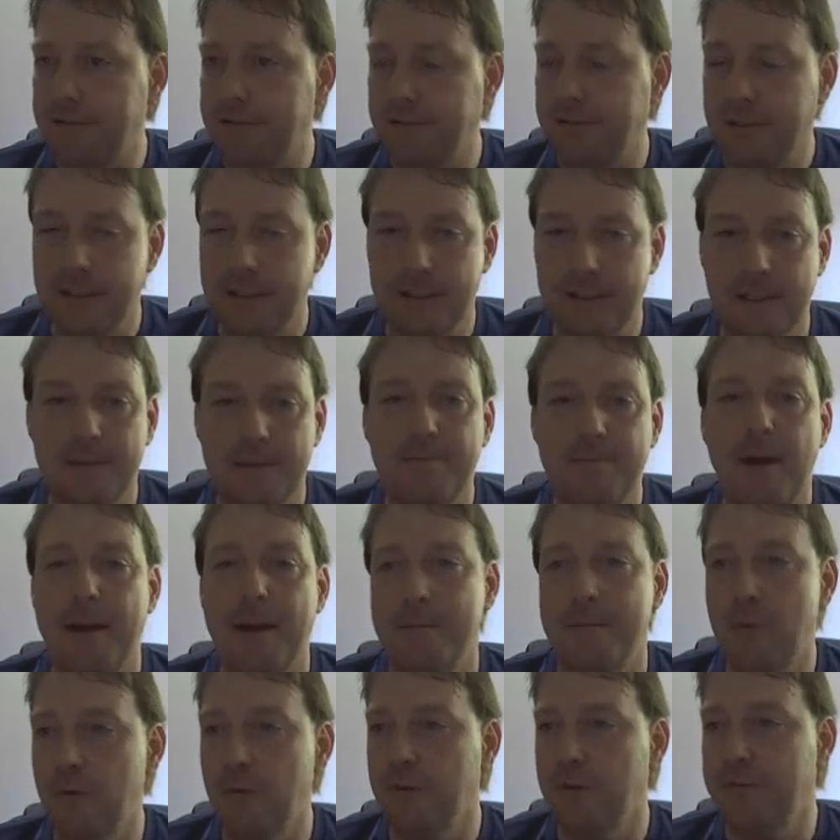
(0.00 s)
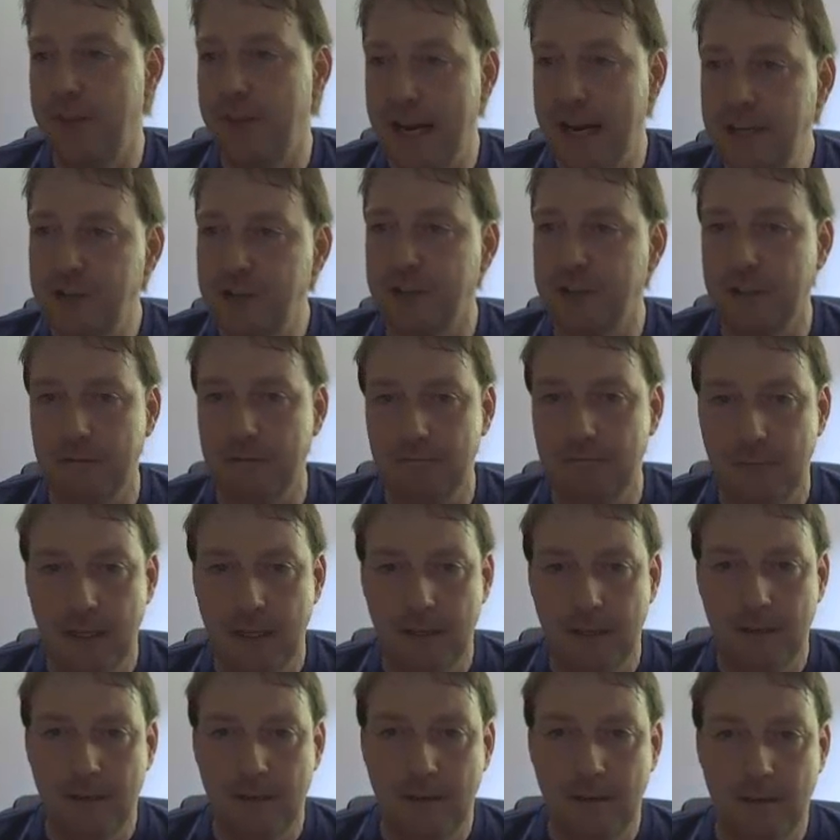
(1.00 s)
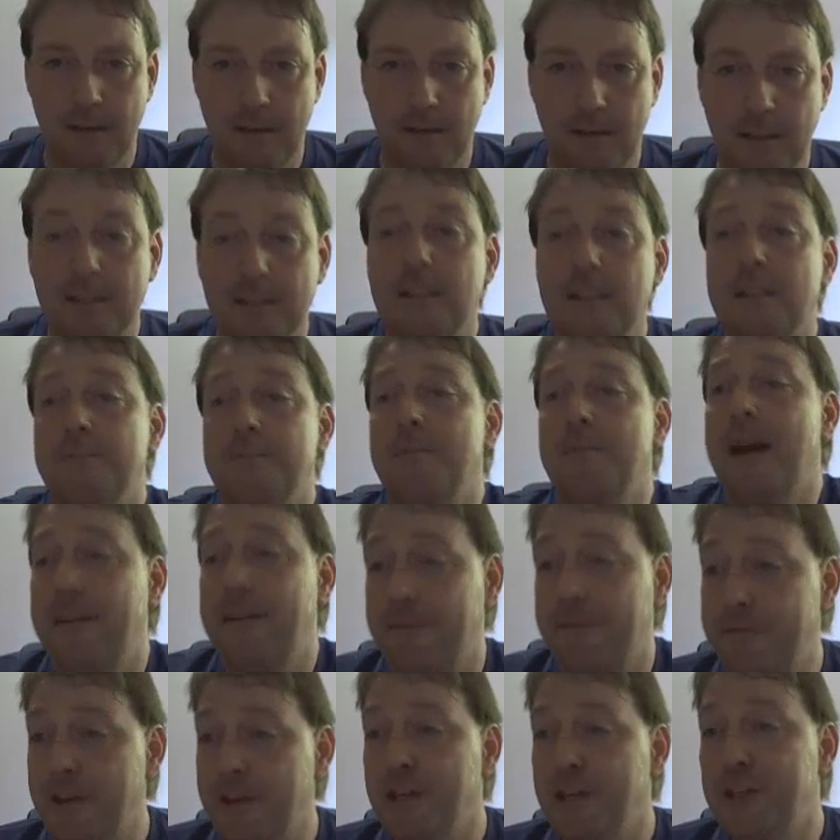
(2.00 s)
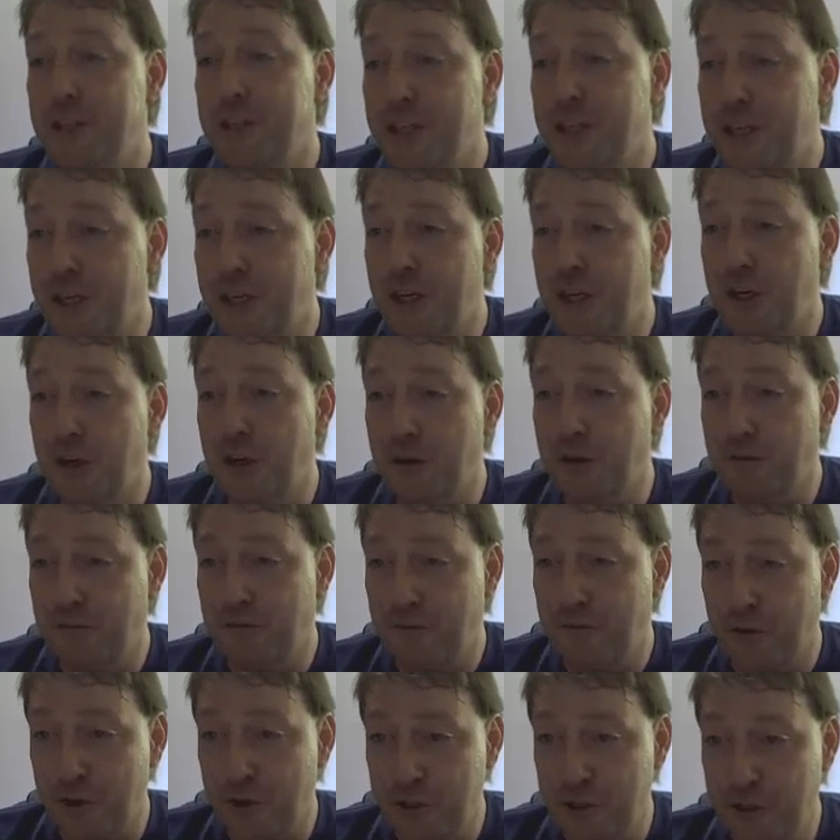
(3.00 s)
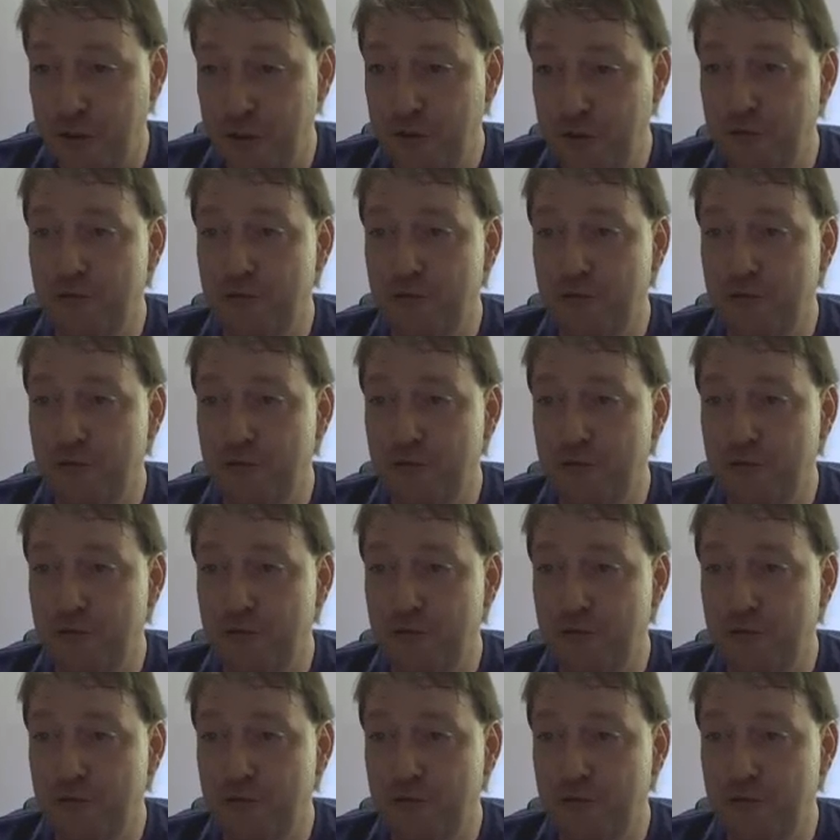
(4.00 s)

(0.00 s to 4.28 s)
This is my motivation. This is my vision for you